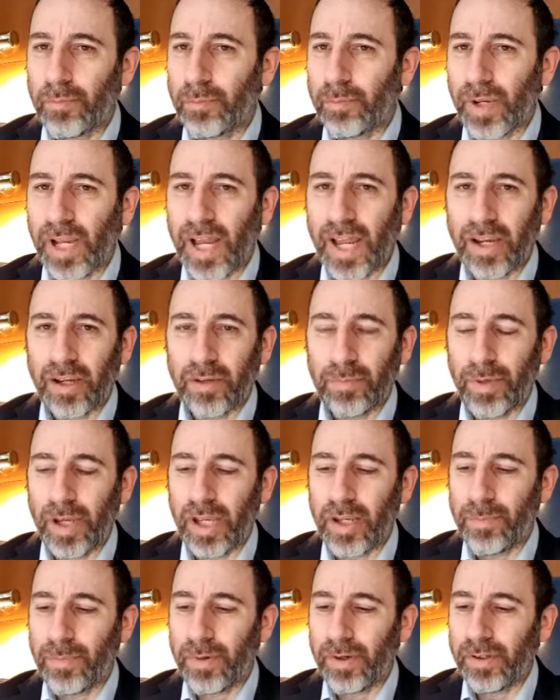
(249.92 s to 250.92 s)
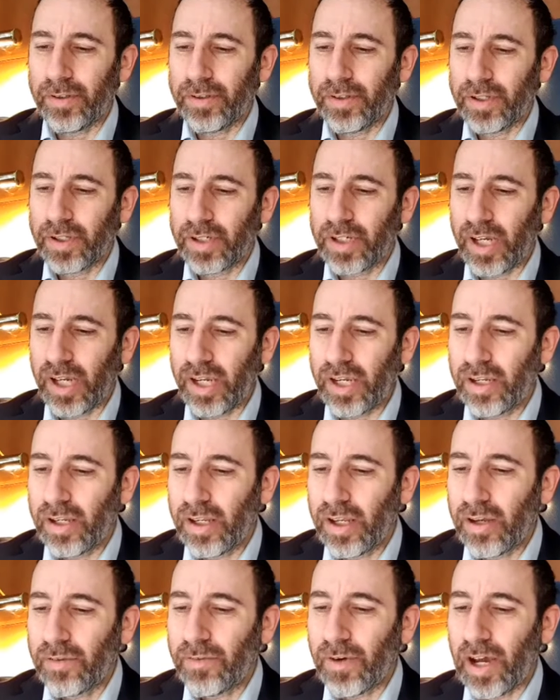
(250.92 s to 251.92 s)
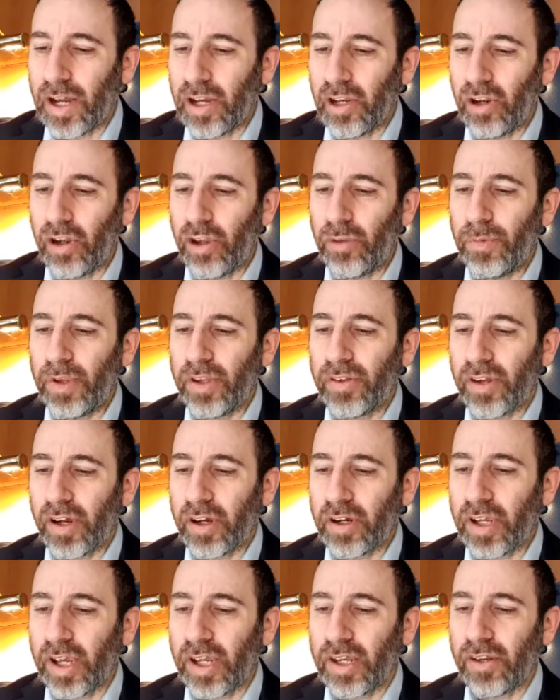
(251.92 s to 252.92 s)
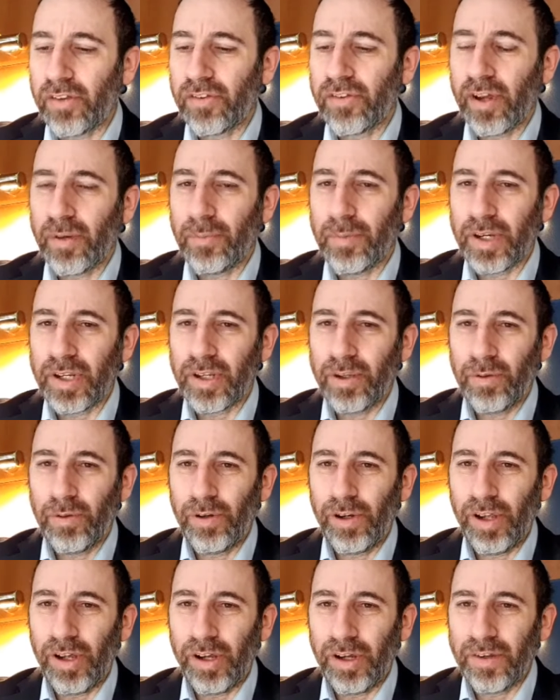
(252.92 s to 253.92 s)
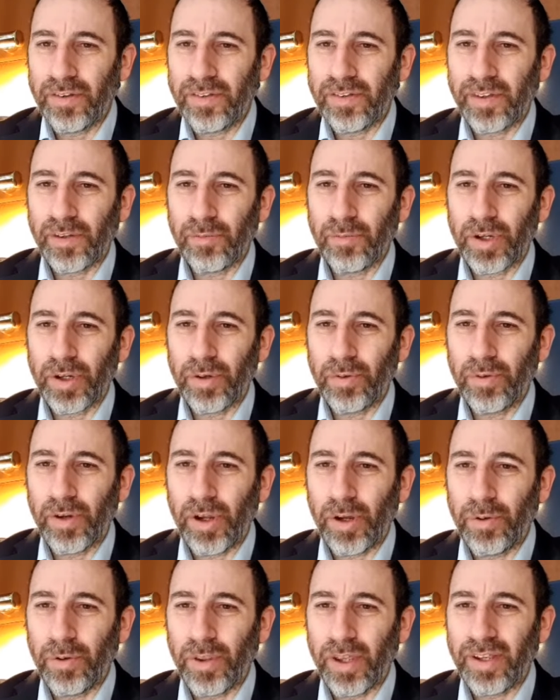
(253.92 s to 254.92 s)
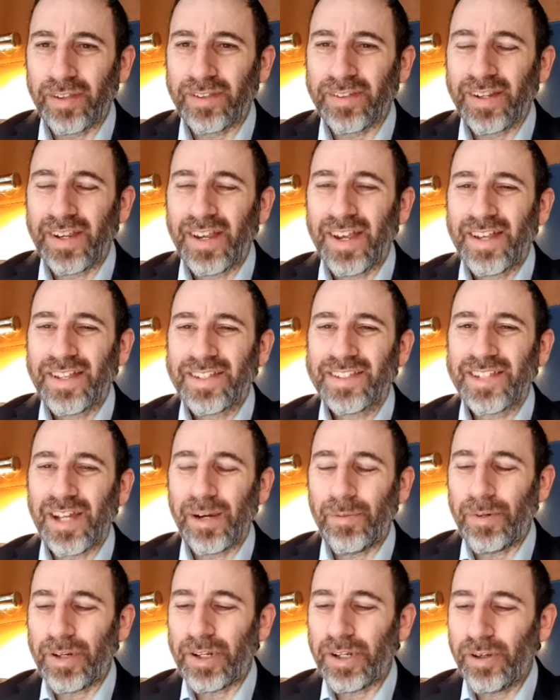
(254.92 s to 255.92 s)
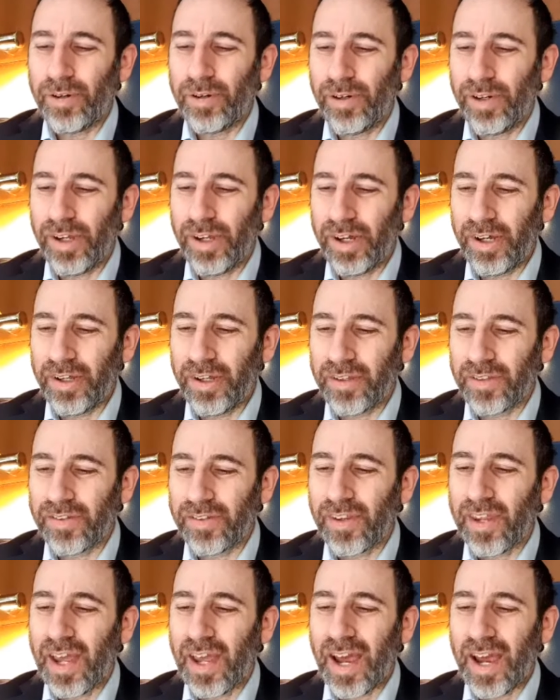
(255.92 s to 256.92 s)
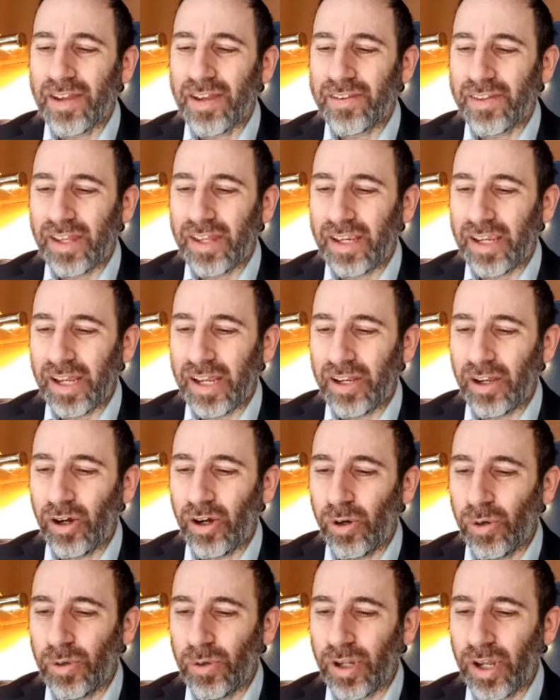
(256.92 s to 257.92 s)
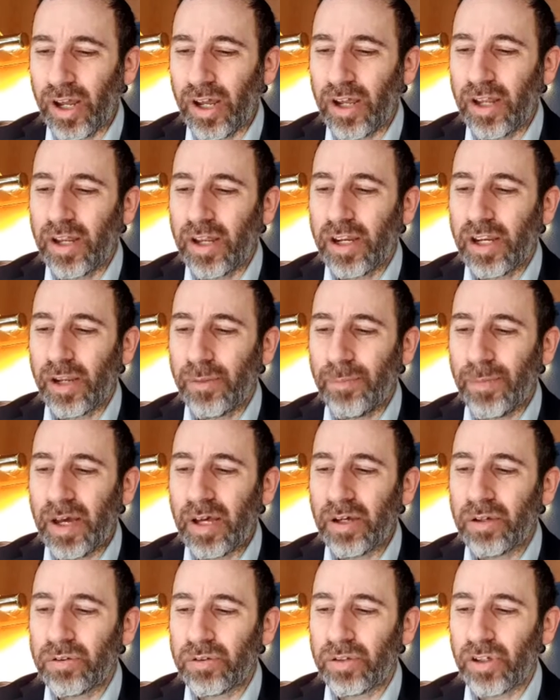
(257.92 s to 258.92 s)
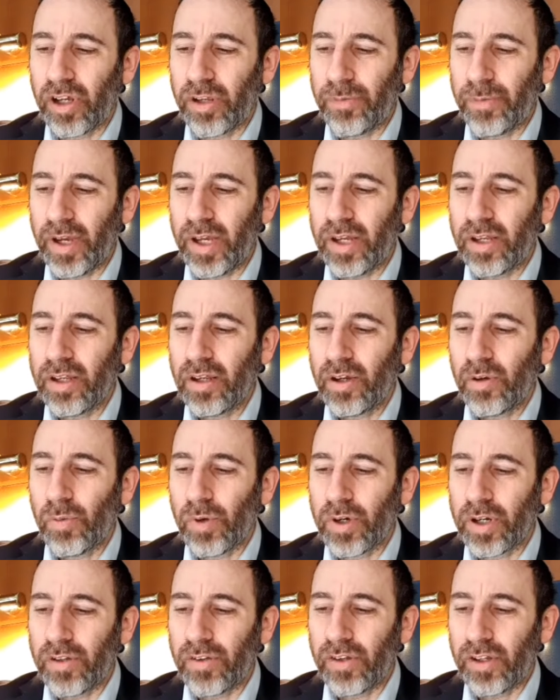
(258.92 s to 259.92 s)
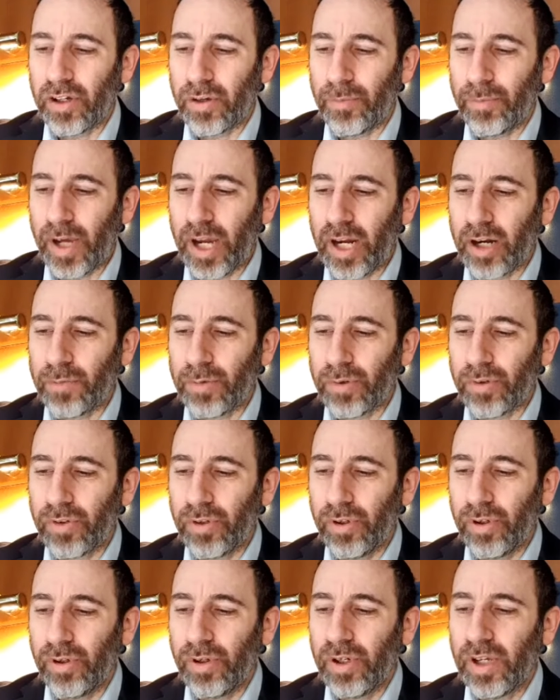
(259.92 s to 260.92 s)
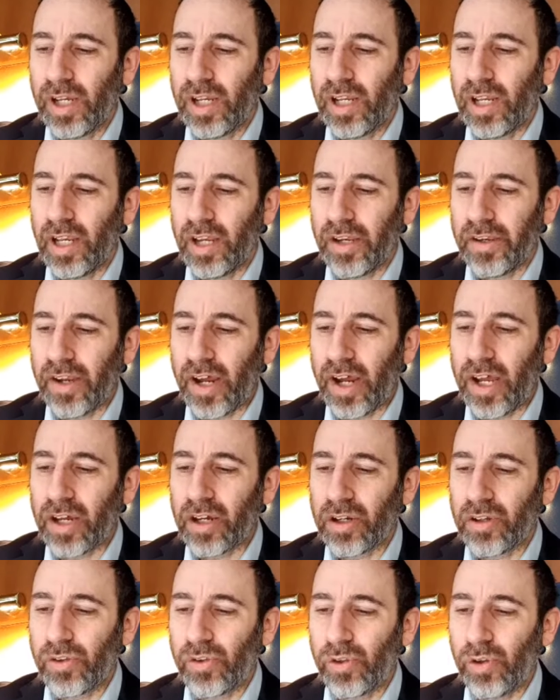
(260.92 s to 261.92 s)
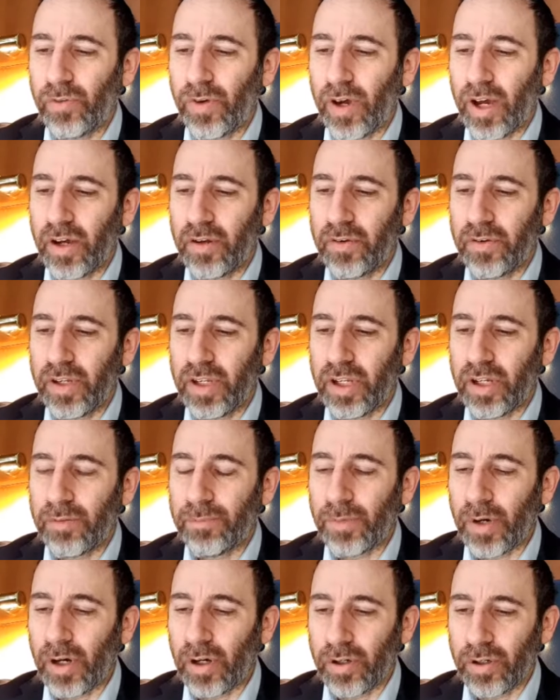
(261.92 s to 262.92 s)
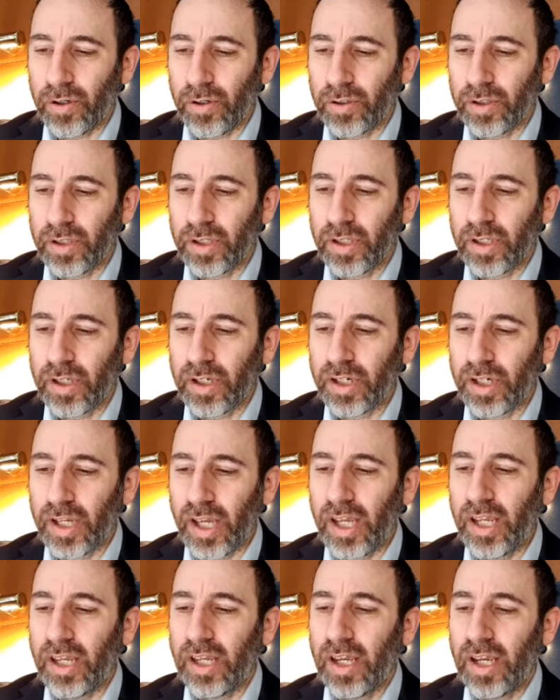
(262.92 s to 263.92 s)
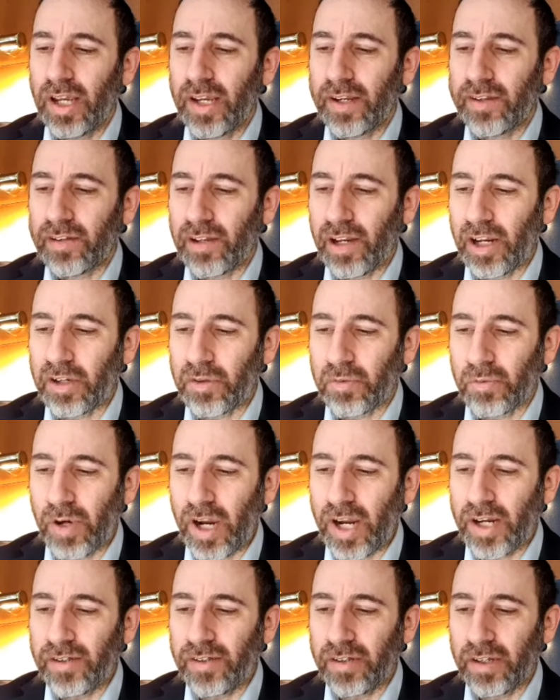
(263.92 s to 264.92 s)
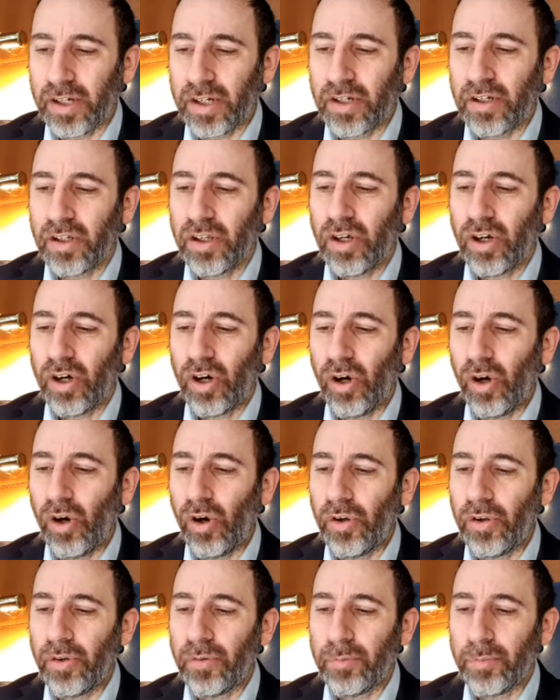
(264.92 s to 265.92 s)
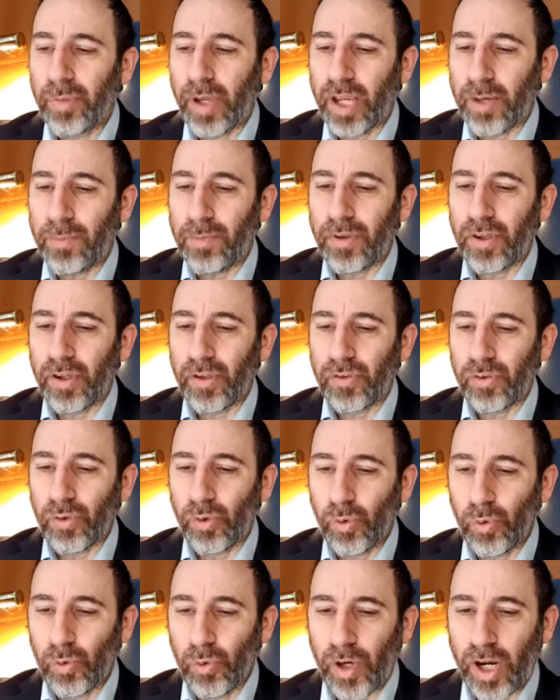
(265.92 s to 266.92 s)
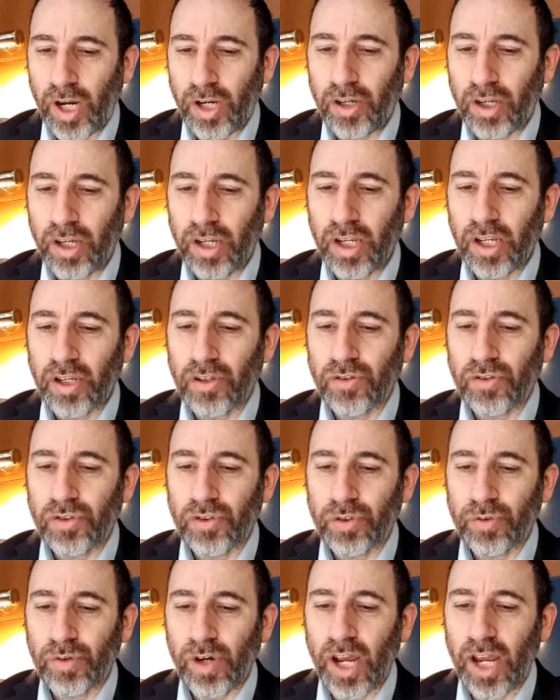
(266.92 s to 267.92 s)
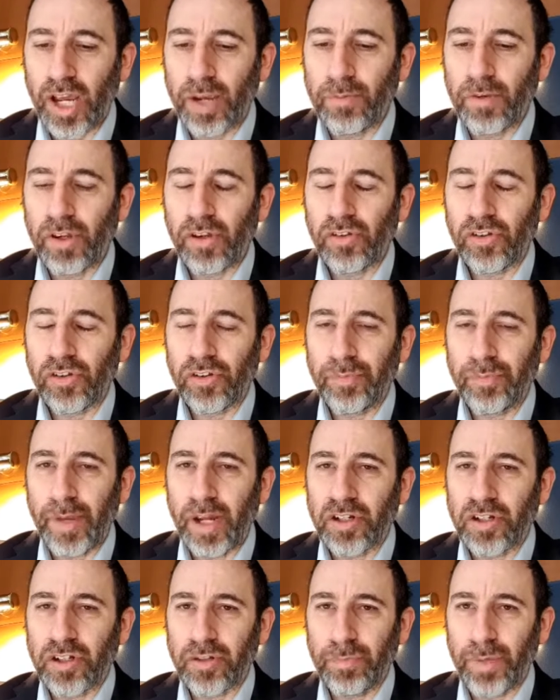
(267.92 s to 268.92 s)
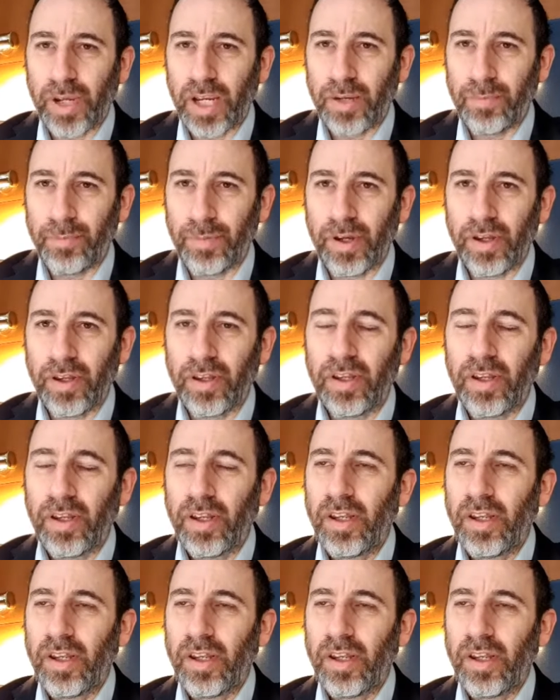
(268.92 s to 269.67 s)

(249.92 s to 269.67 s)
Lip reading: blank paper. Okay? And somebody who learns, and we all know this, somebody who learns as they get older, Lamahu Doime, what is he comparable to? The Dayak Suva Oniyam Machuk. Okay? It's like writing on paper that's already inscribed, it's smudged paper.